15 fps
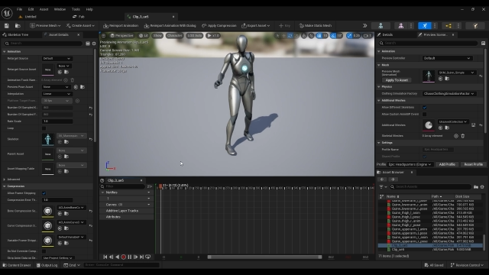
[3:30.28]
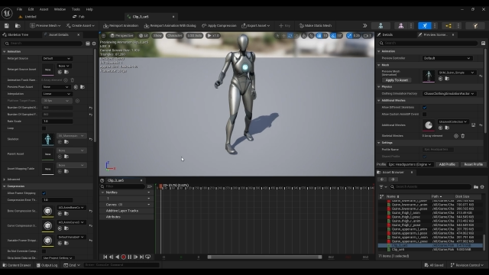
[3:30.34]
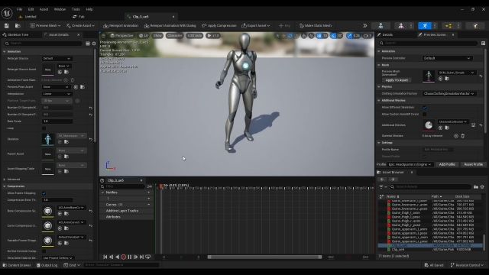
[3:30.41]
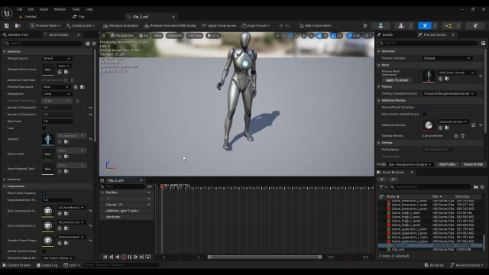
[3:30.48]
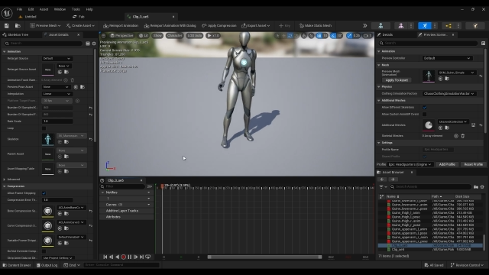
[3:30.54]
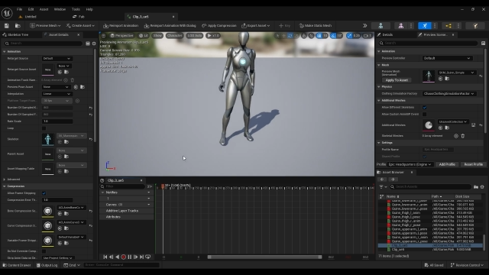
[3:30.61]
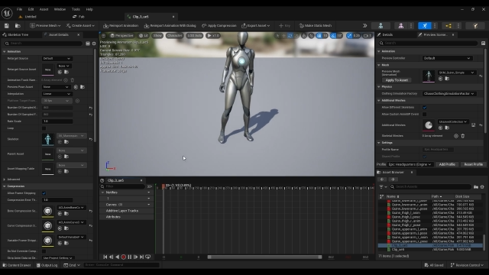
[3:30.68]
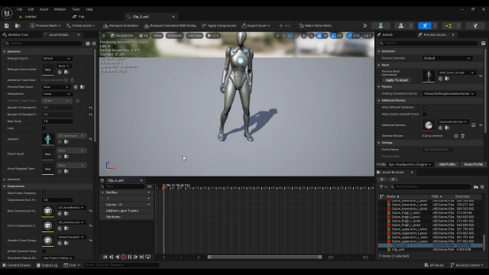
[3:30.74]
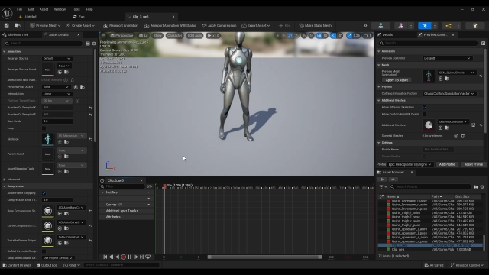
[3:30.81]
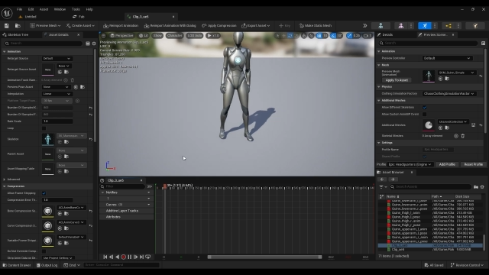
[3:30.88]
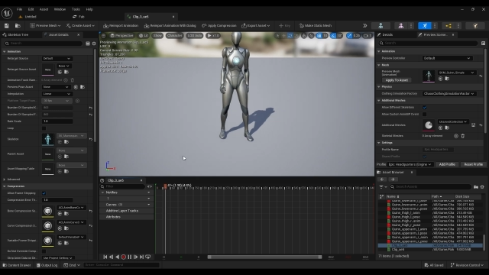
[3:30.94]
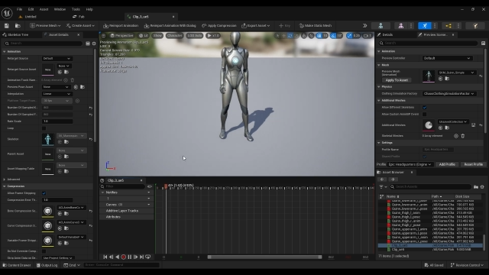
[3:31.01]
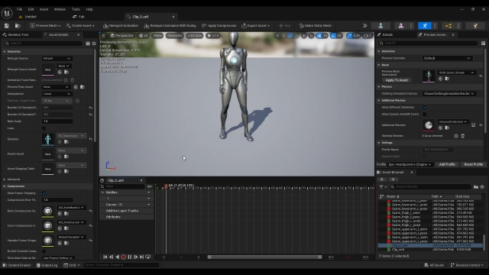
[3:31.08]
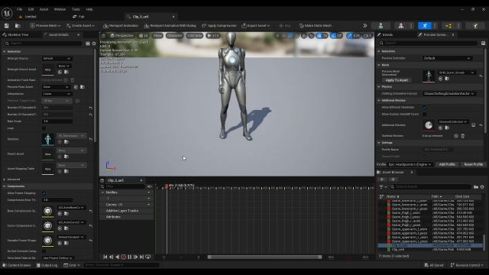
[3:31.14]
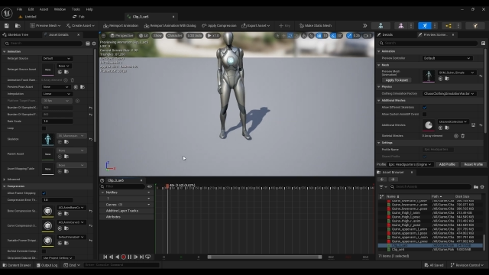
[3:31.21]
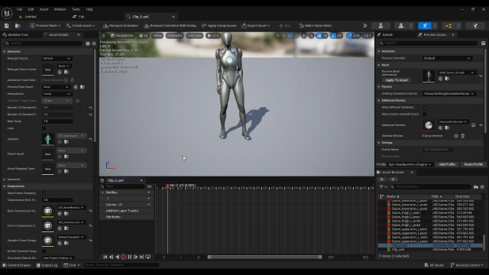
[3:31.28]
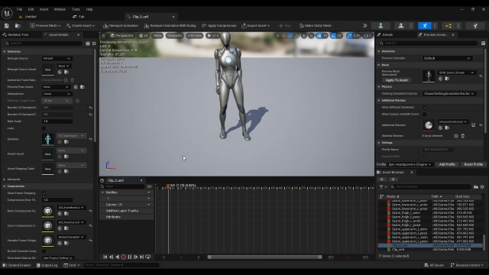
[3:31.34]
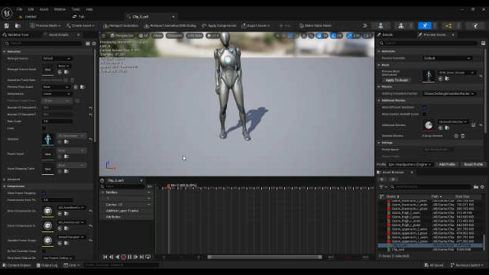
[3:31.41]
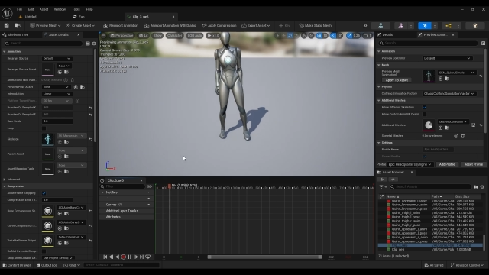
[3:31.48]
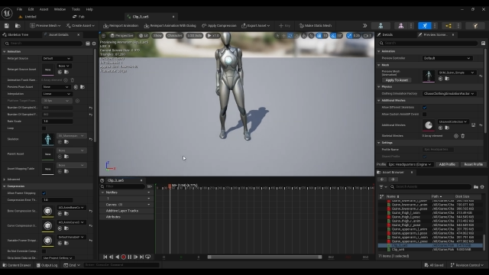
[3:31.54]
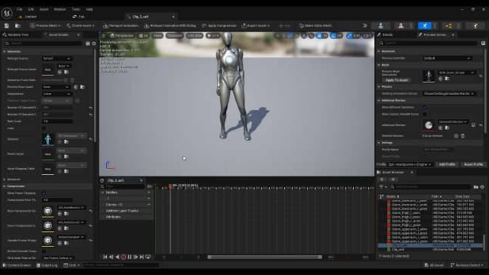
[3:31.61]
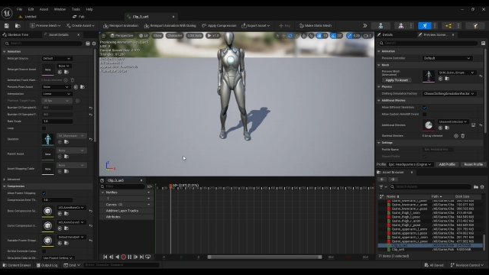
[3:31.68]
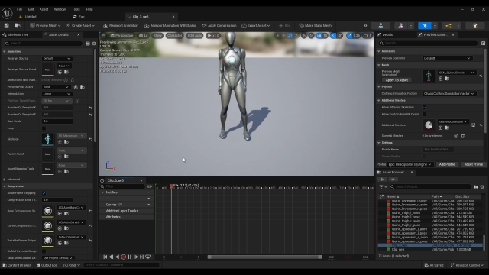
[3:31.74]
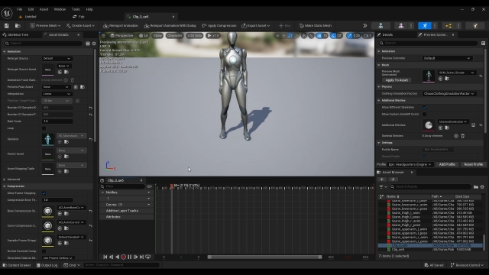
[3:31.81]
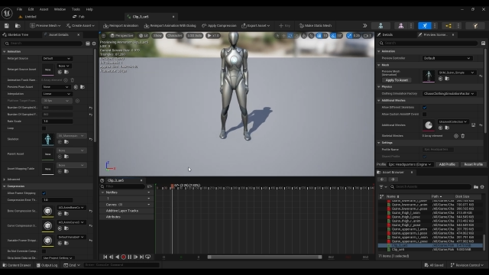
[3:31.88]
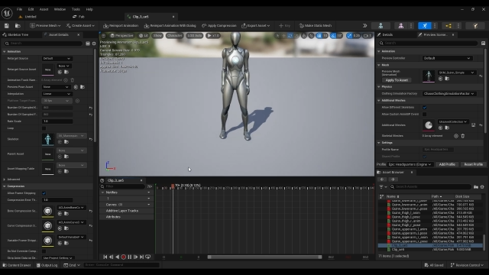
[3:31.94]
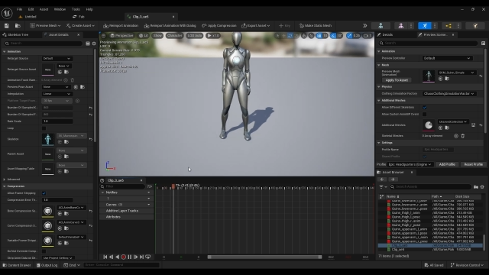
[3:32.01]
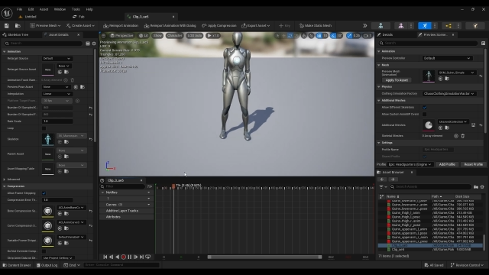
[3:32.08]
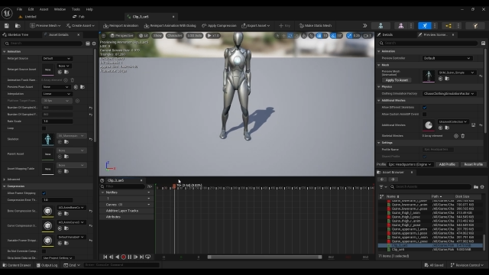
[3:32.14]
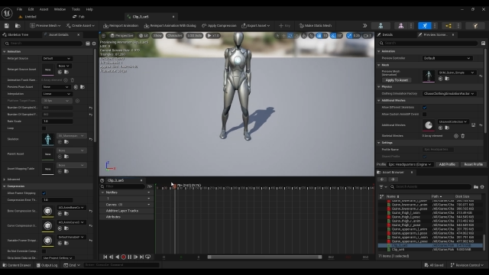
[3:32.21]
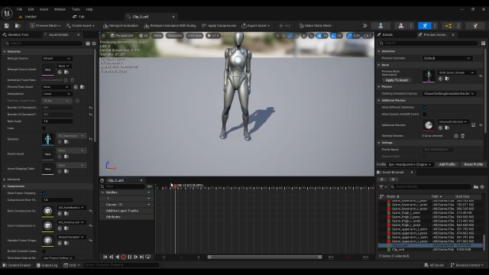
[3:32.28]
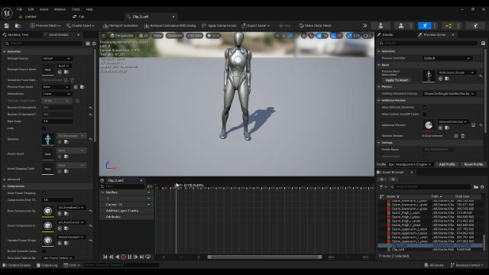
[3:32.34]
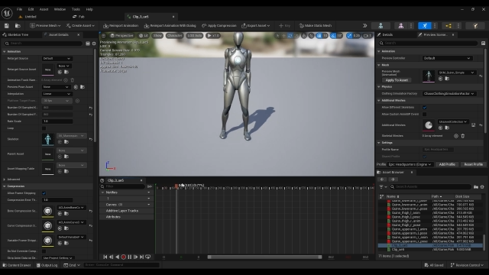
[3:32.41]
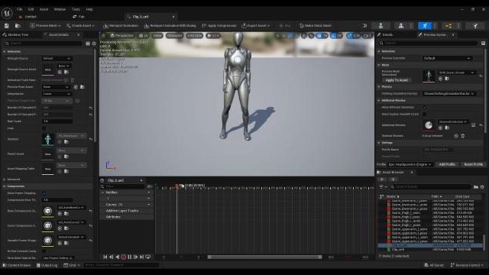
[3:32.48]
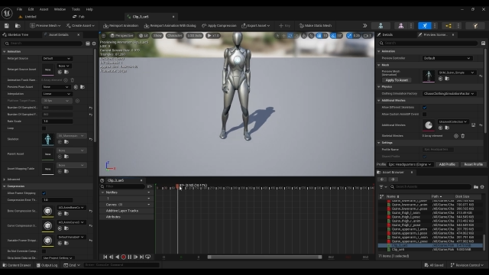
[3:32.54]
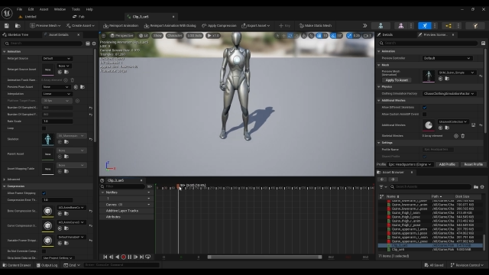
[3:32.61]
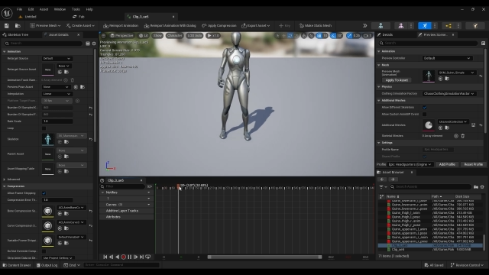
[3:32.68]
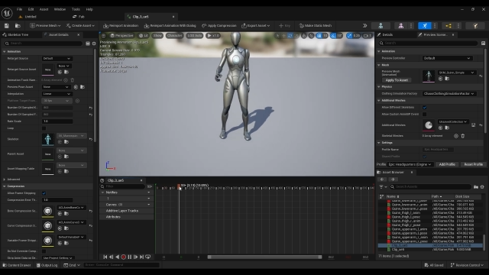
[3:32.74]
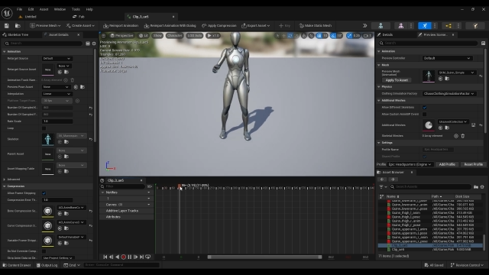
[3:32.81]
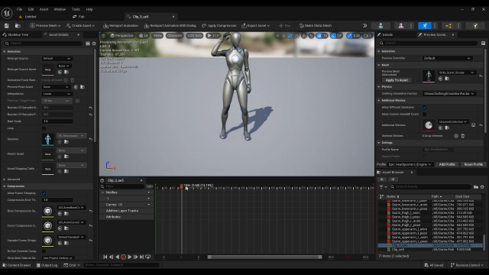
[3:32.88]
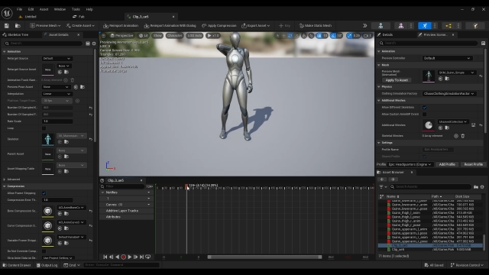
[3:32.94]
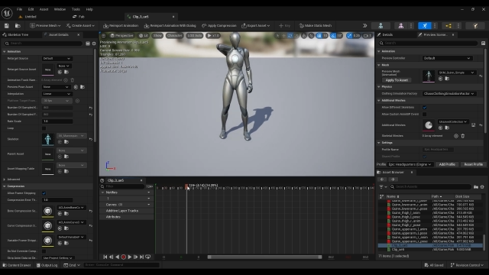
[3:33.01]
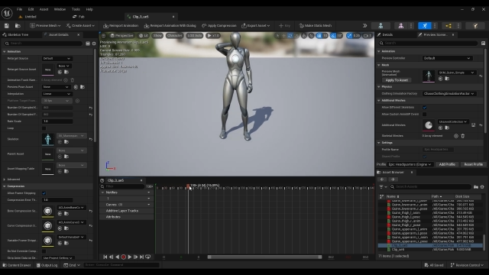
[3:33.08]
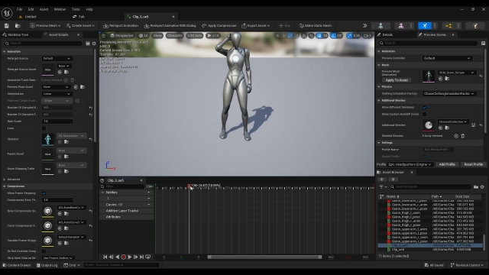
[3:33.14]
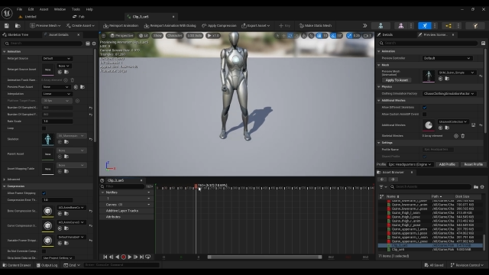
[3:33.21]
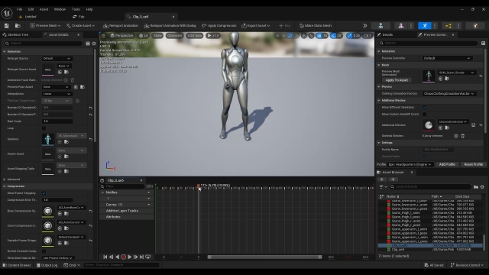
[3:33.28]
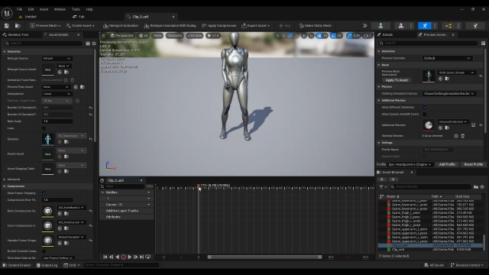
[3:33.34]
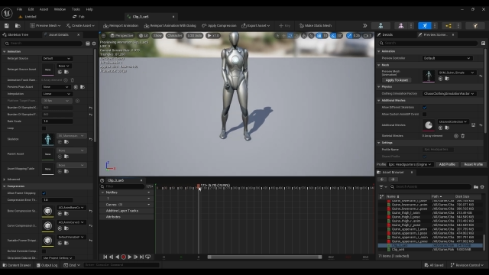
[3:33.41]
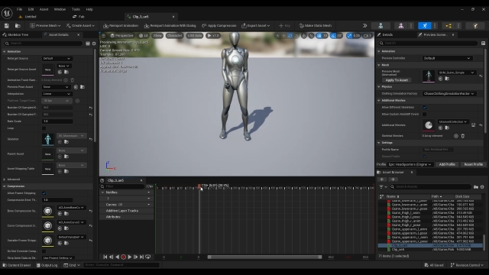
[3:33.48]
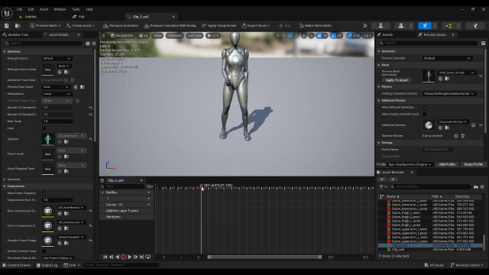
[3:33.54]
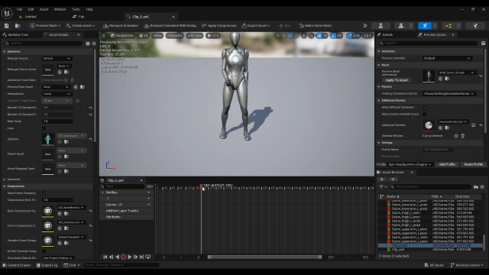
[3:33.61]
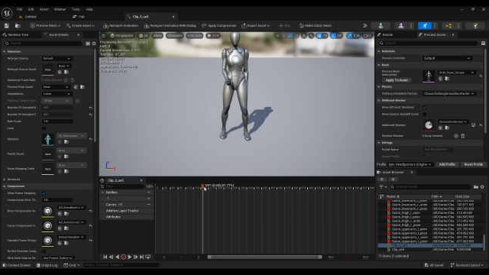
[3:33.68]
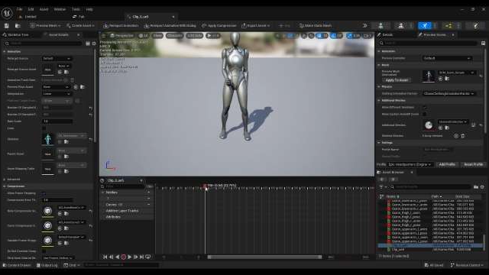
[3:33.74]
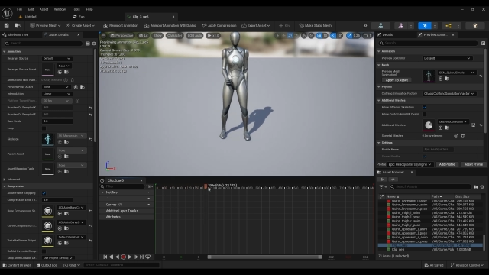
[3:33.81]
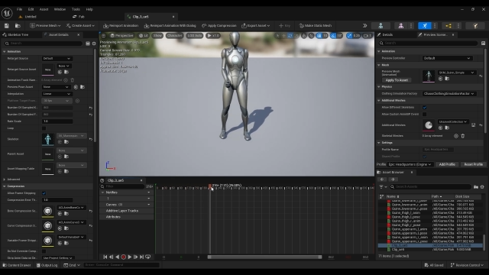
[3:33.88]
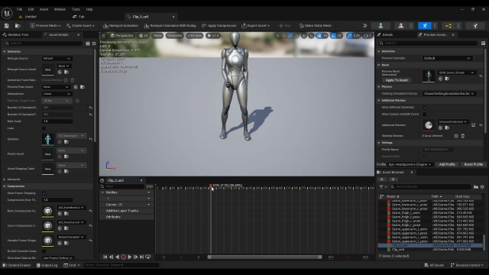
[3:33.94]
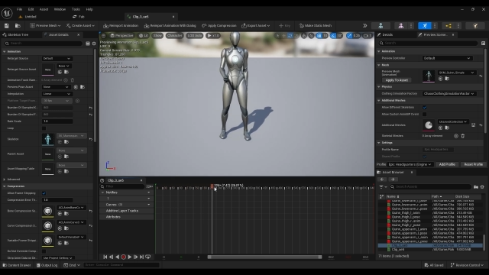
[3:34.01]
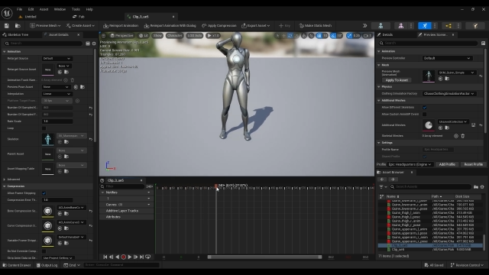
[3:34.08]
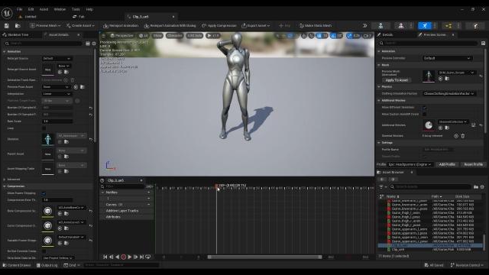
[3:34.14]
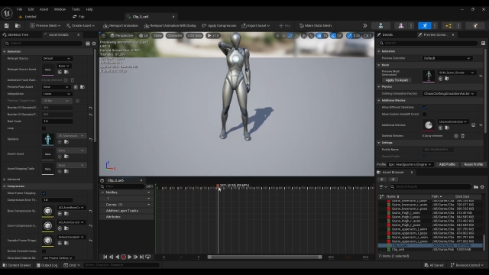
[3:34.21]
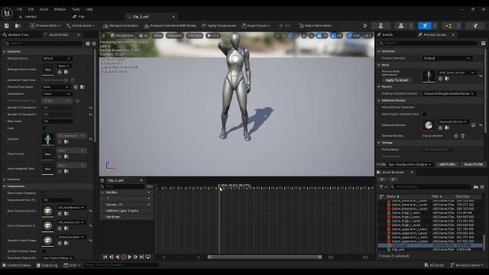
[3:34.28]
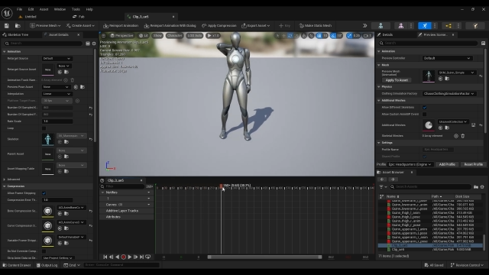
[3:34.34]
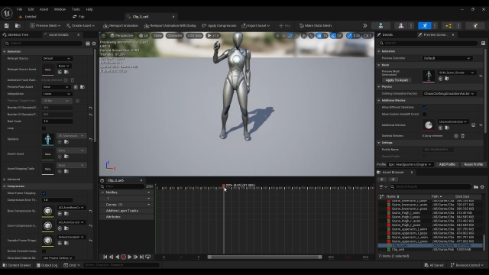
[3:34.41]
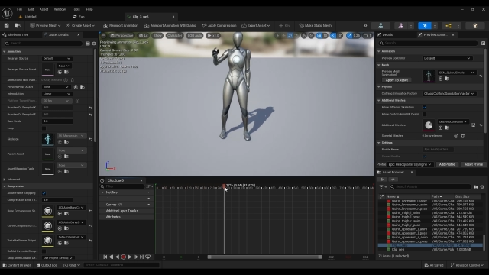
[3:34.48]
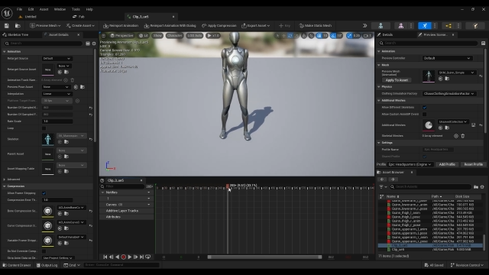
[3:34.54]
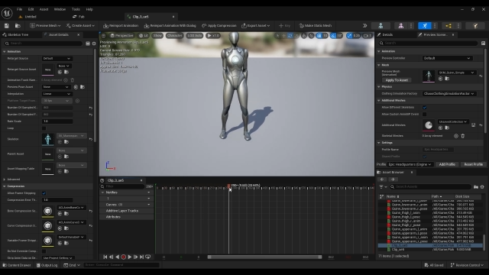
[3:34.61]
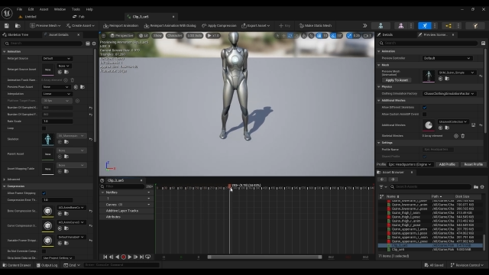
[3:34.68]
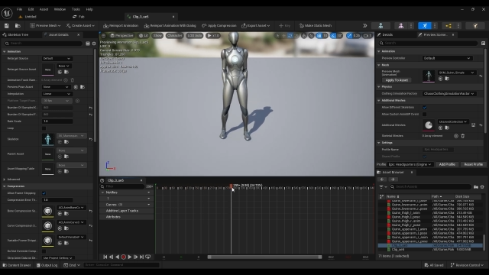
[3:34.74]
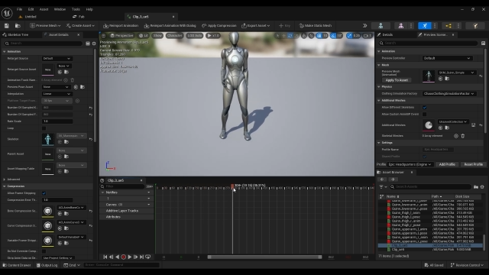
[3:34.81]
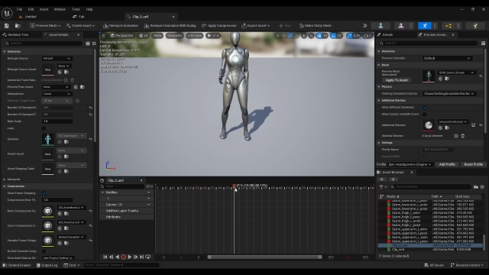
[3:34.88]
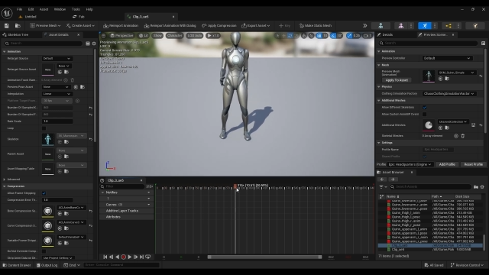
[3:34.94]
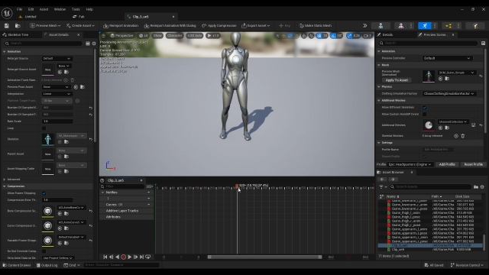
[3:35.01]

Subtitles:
(no speaker visible)